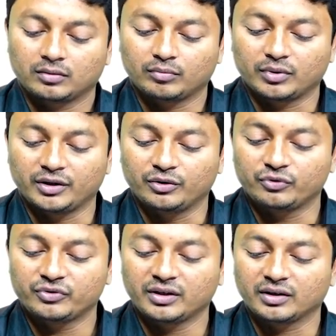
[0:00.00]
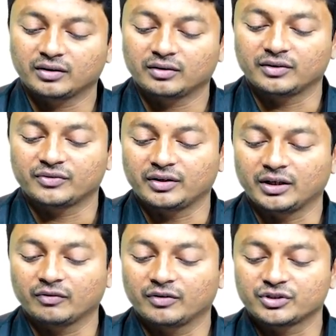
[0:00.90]
by using this
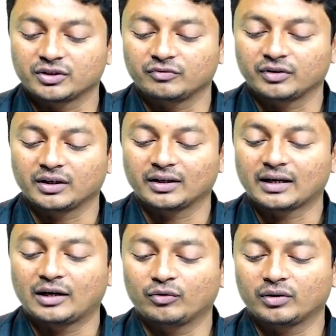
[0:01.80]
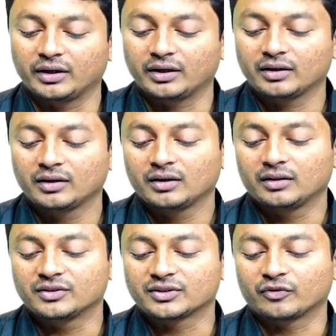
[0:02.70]
equation we can calculate
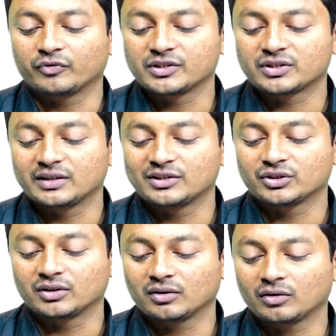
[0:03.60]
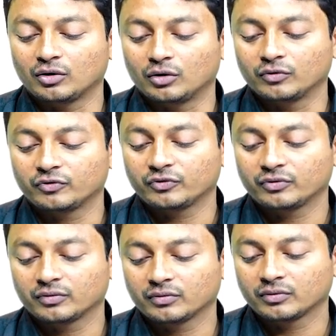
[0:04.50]
the surface tension of
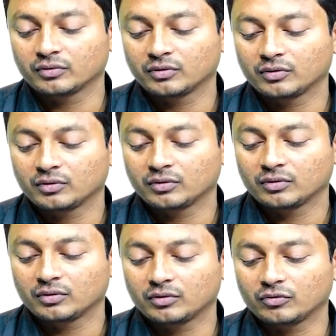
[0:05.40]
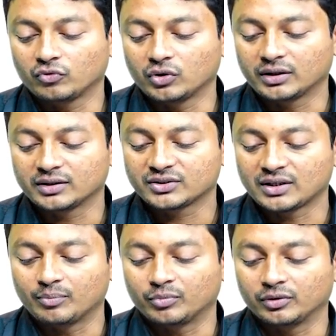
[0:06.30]
water
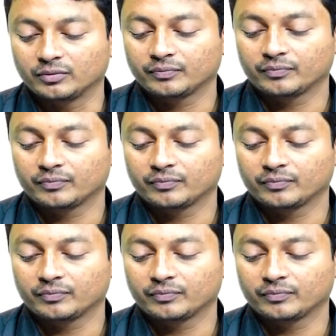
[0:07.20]
sample.